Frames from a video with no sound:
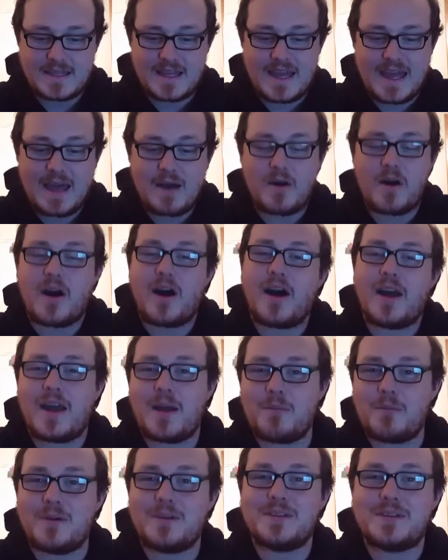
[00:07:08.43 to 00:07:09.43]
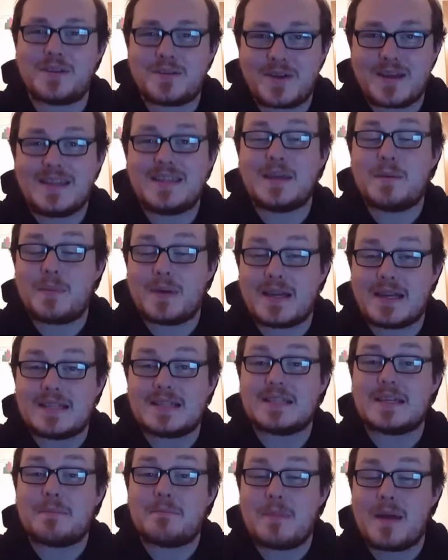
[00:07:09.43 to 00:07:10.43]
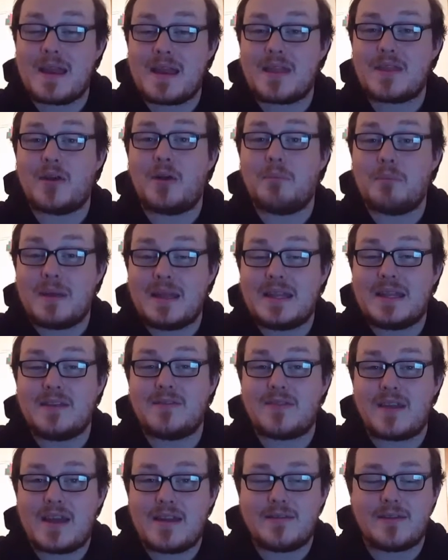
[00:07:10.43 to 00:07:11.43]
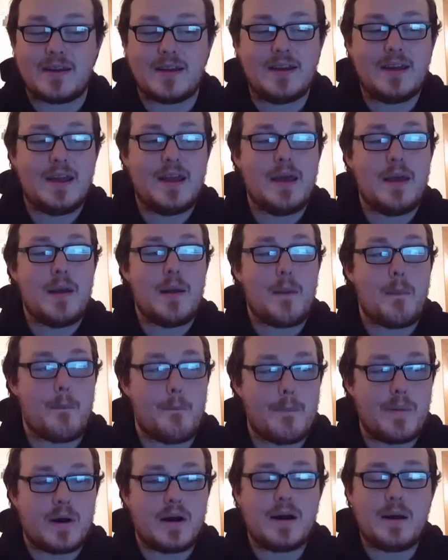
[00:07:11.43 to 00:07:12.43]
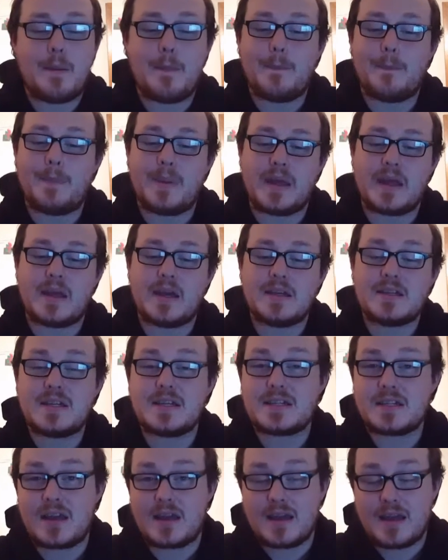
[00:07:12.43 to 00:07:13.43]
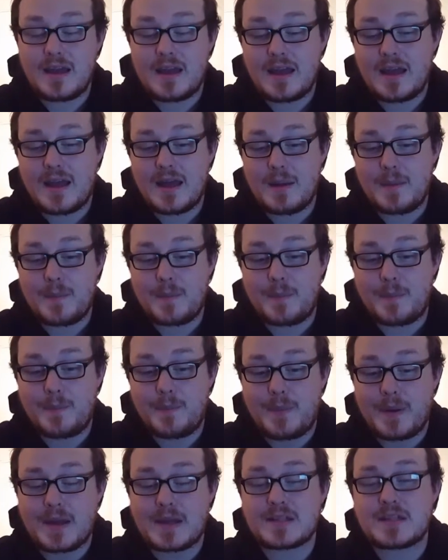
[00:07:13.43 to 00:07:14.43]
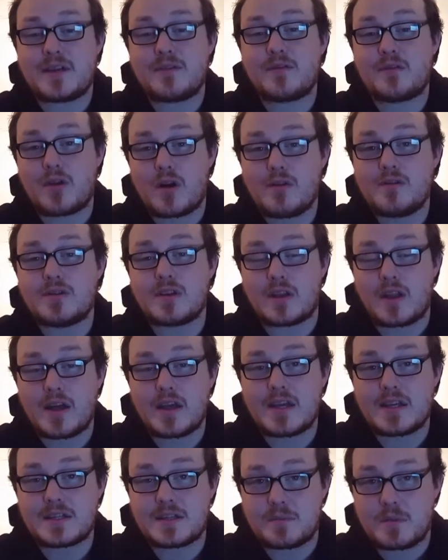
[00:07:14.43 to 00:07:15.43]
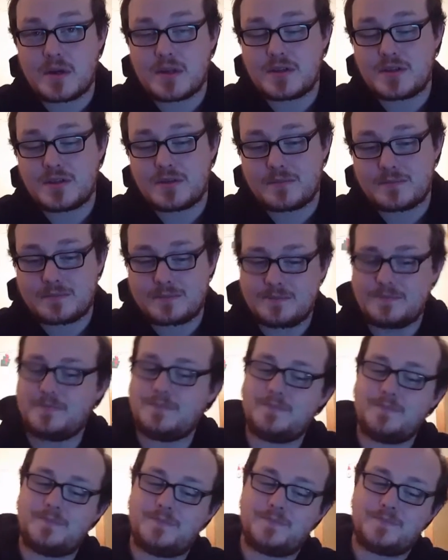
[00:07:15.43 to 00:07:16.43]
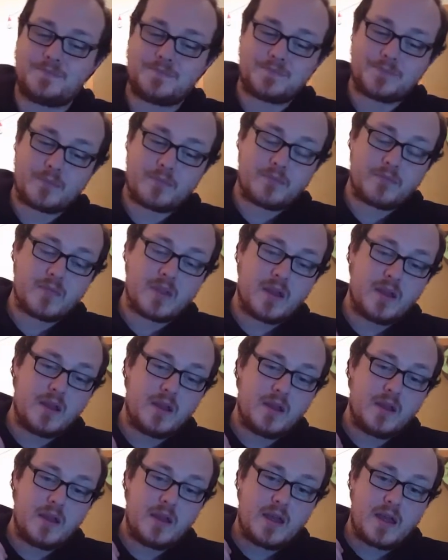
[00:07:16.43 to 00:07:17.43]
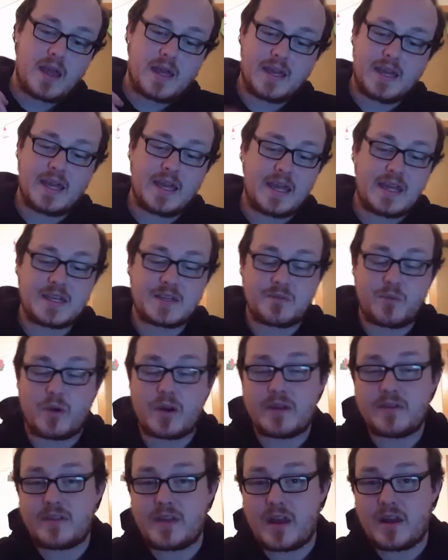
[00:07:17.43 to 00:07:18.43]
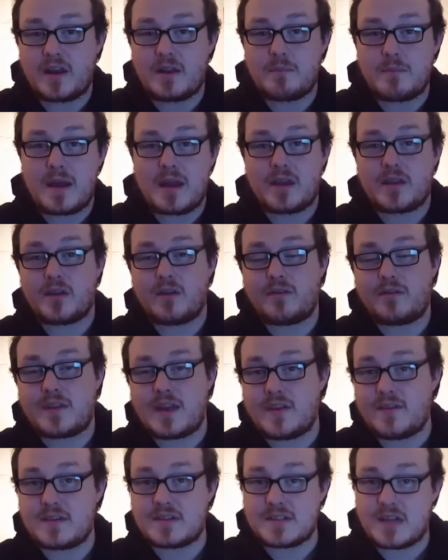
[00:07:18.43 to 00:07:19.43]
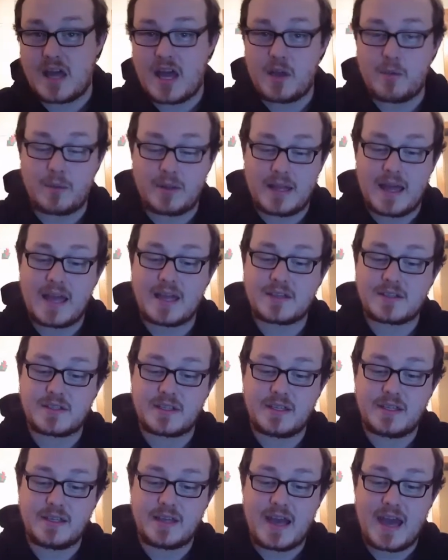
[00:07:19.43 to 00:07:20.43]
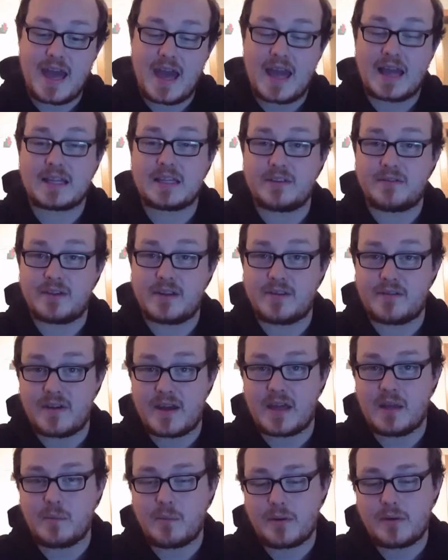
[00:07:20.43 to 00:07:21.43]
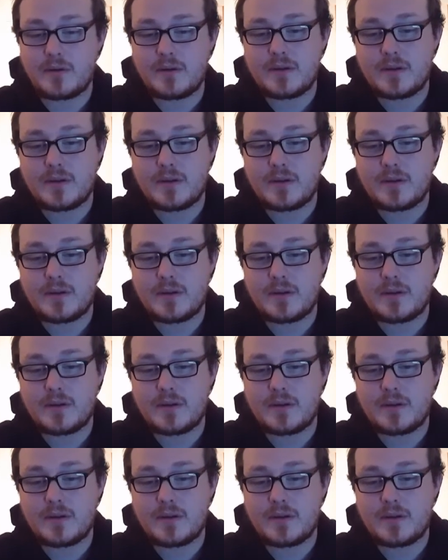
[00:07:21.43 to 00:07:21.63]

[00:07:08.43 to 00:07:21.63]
how high I want to rate it, because it's a menthol minty flavour. But because I've grown to like it so much, and it is one of the only menthol flavours that I will actually actively vape,